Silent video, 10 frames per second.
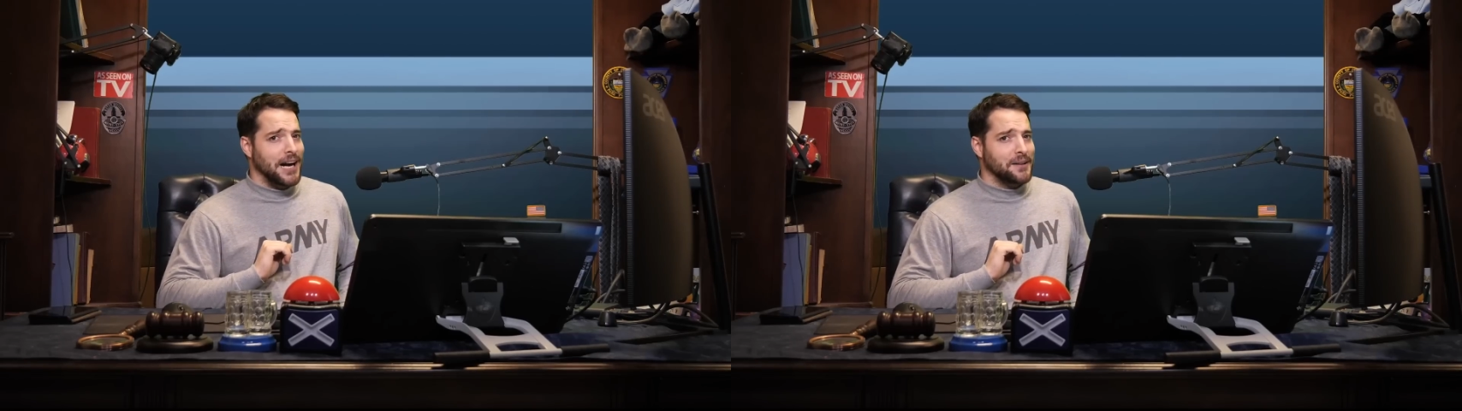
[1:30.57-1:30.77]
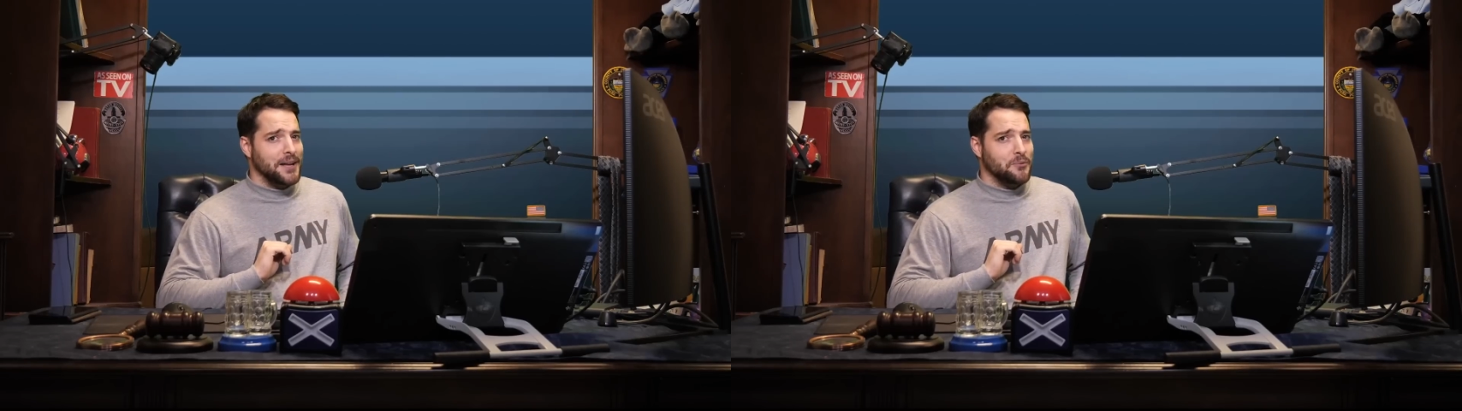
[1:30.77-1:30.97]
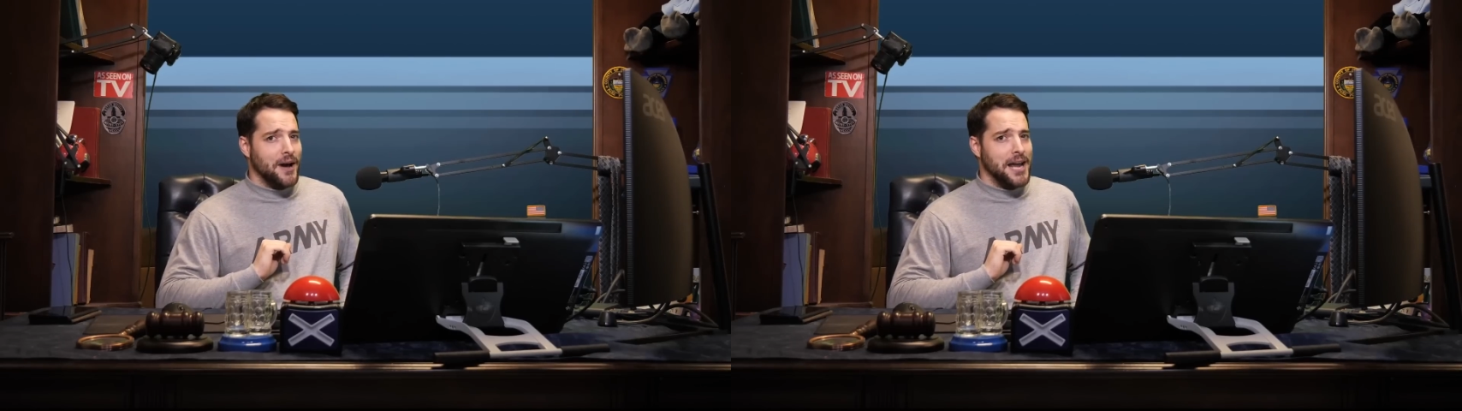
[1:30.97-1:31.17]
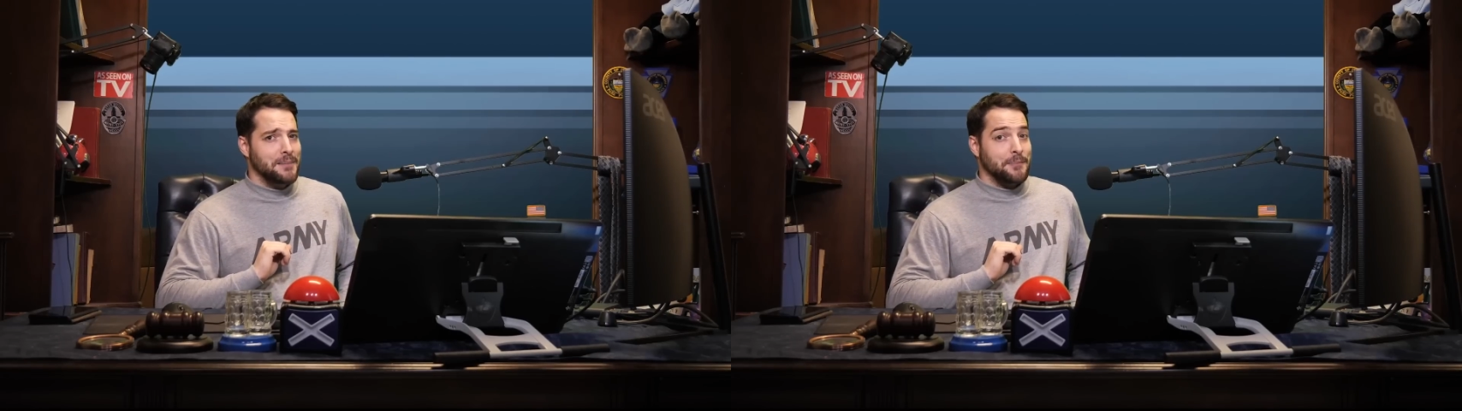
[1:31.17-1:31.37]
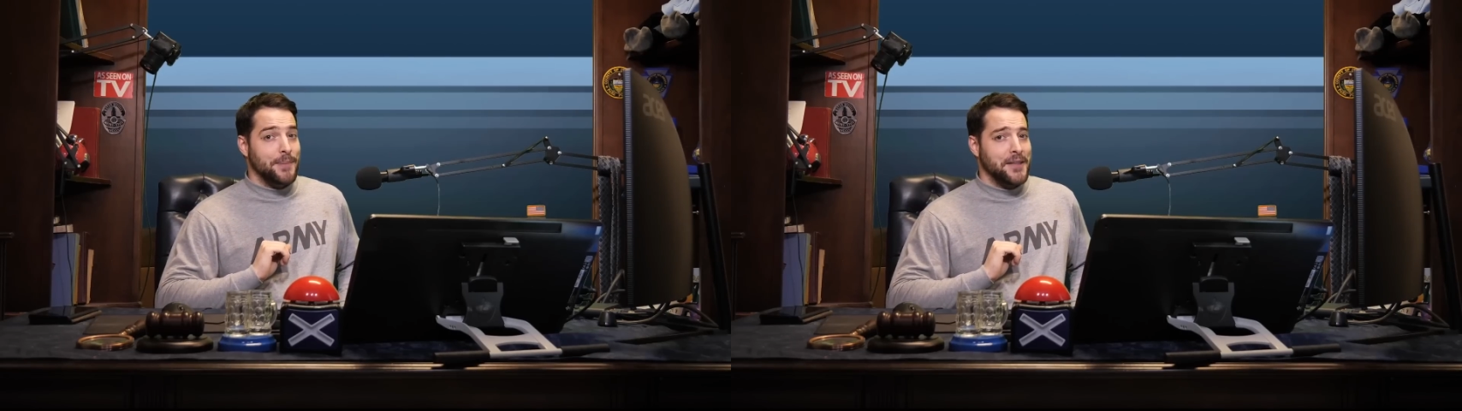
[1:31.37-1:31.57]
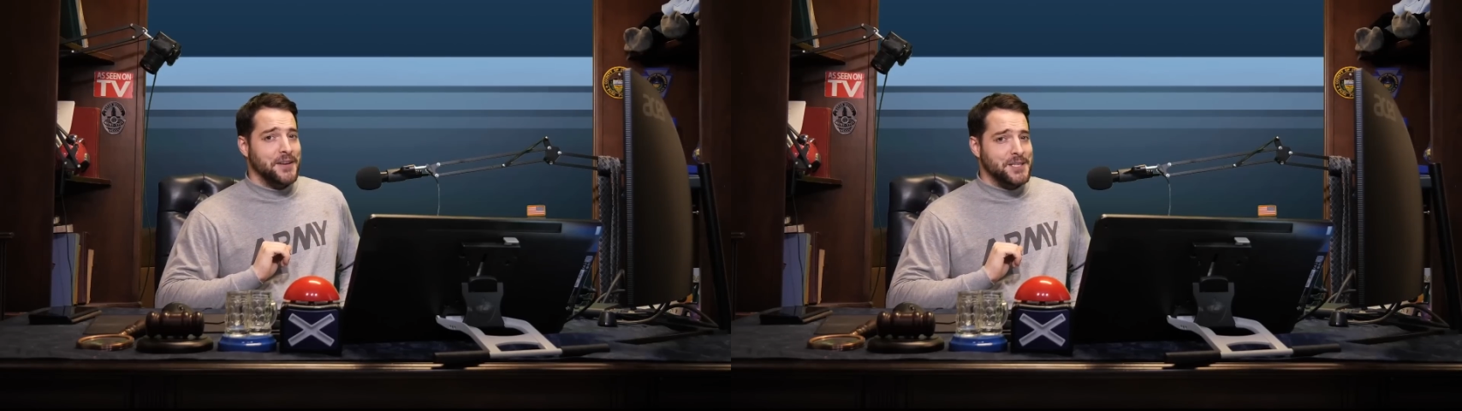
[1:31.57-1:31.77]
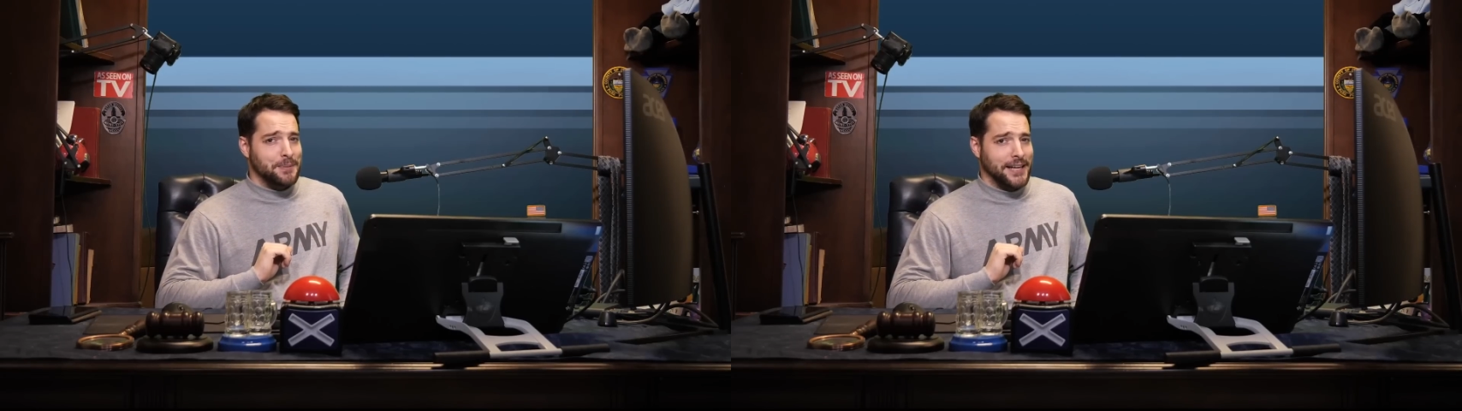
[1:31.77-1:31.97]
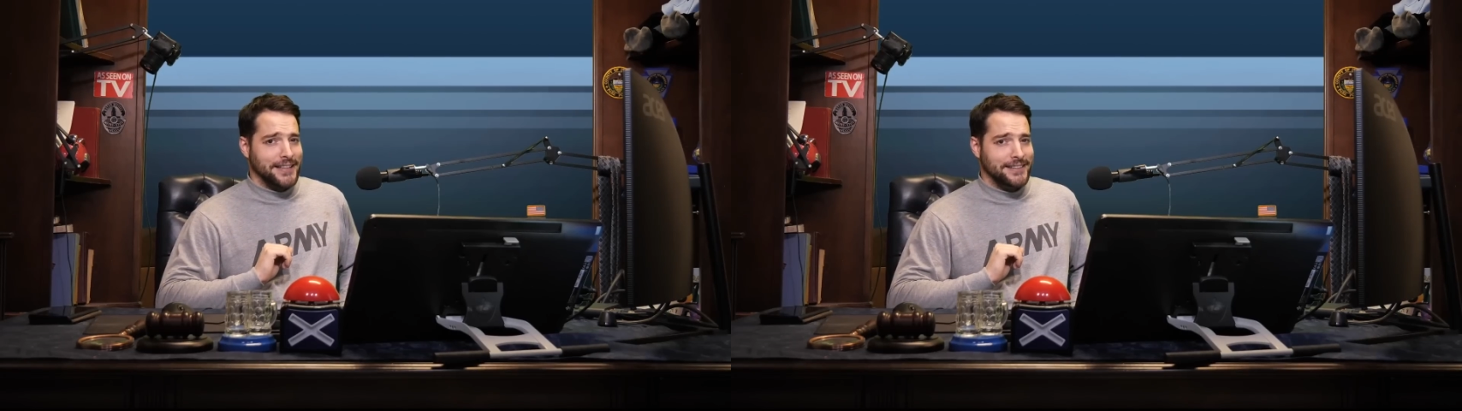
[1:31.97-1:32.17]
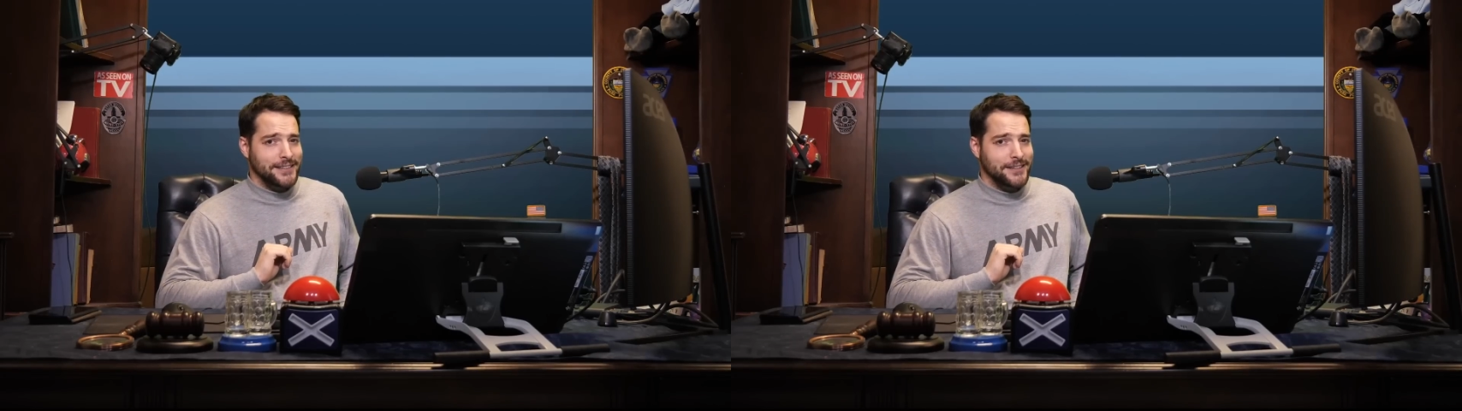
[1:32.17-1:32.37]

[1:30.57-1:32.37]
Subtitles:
I'll let Ryan Macbeth explain.